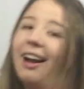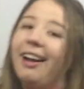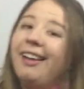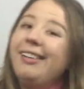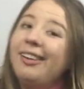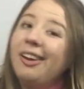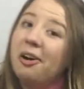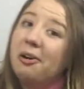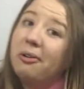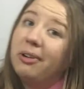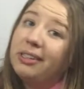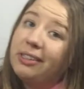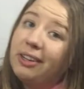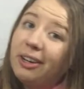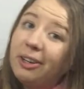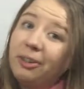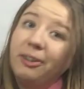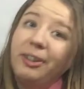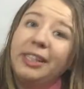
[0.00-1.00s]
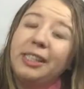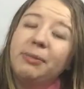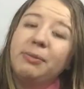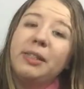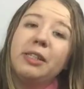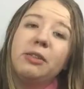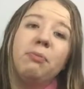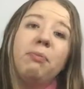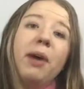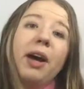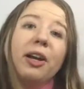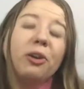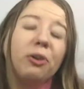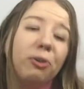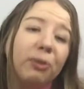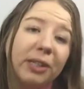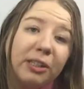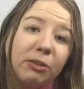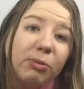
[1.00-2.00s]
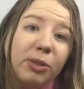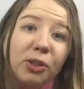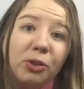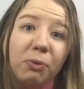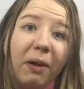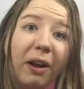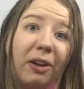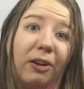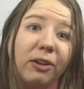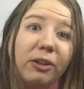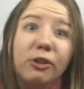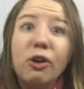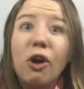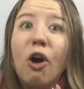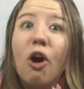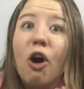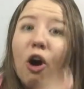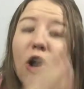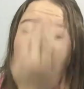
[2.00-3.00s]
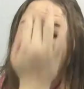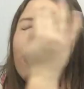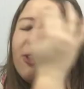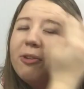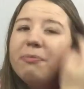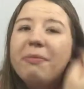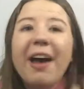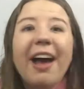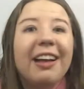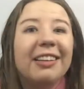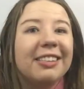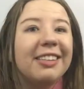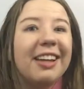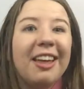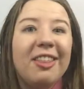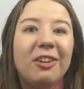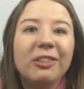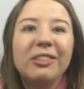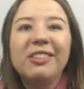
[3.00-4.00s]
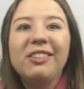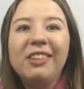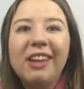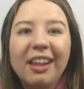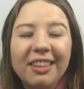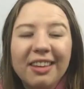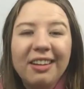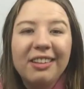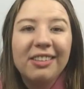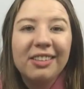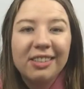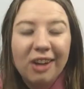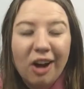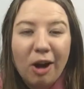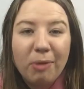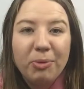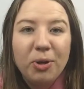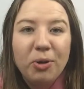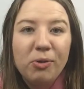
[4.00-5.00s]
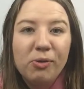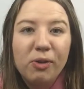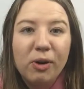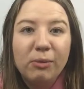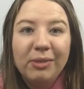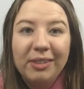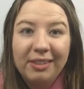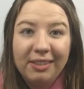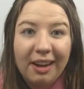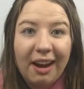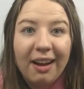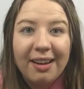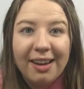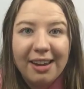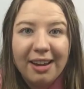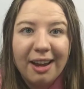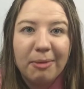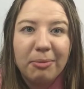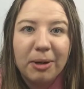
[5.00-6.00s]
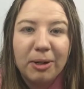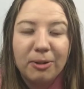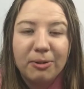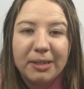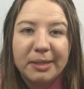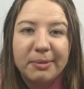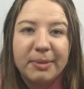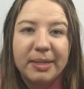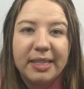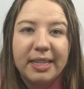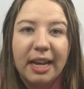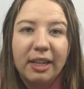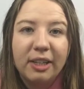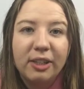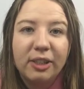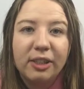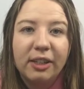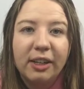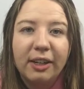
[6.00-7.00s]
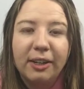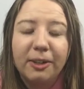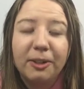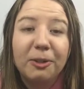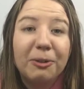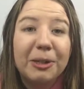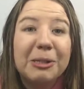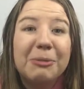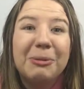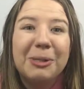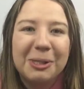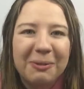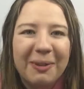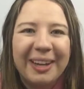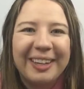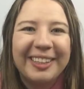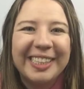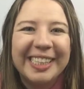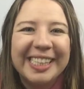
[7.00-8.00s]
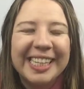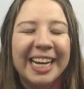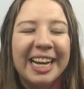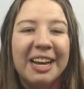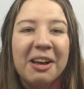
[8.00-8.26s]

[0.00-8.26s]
I know it's not Christmas, but Christmas sweaters are the best, and there's nothing to stop you from stocking up on Christmas sweaters